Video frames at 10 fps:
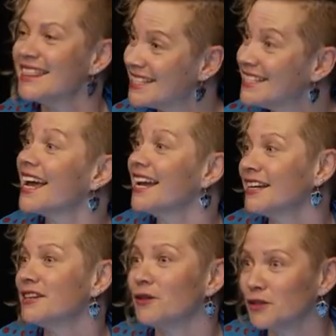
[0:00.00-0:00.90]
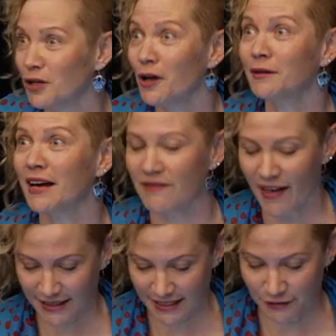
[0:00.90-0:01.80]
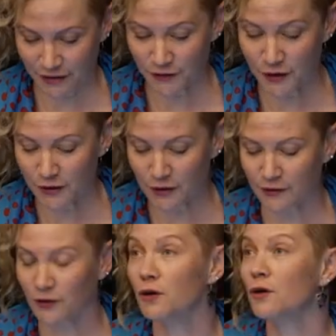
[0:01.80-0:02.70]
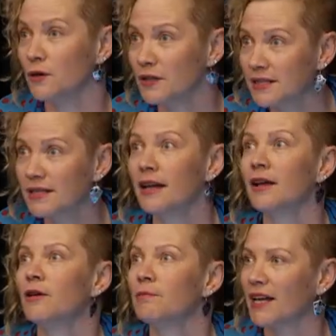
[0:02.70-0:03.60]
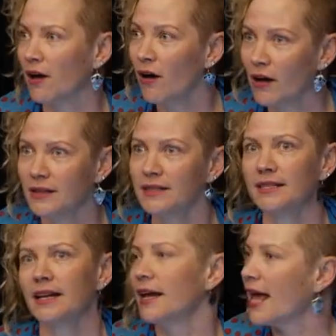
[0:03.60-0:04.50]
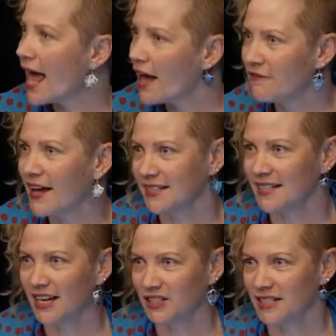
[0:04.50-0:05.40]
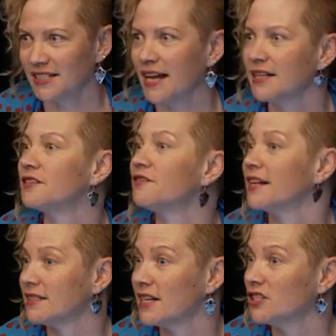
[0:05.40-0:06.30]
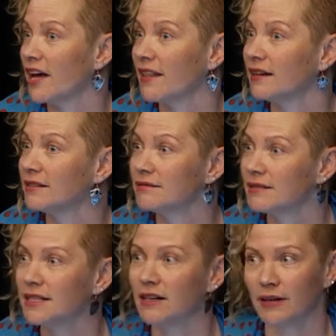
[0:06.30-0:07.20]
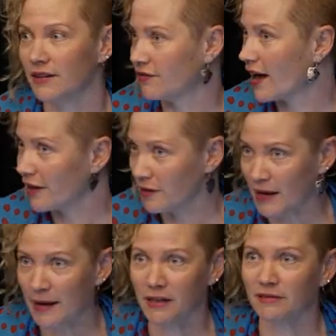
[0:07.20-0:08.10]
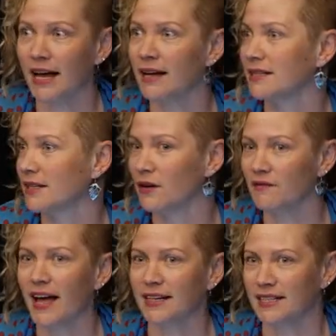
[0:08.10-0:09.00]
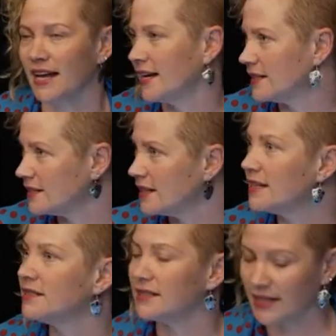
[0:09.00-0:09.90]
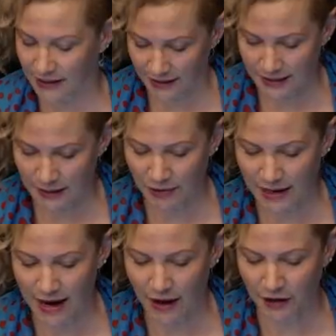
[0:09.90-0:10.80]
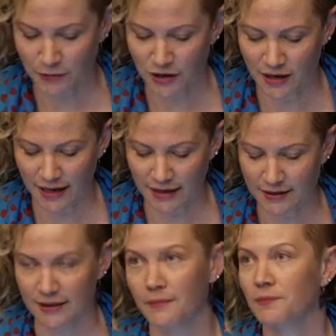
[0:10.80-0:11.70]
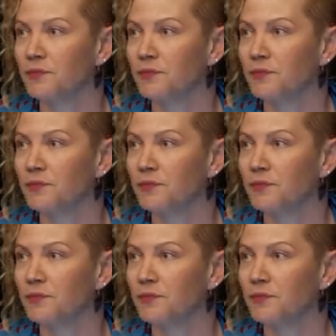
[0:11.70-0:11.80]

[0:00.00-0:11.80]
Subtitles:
The state cannot tolerate vaccine refusal, of course, because our vaccination status affects each other. So if other people around us are not vaccinated, disease can spread in our communities.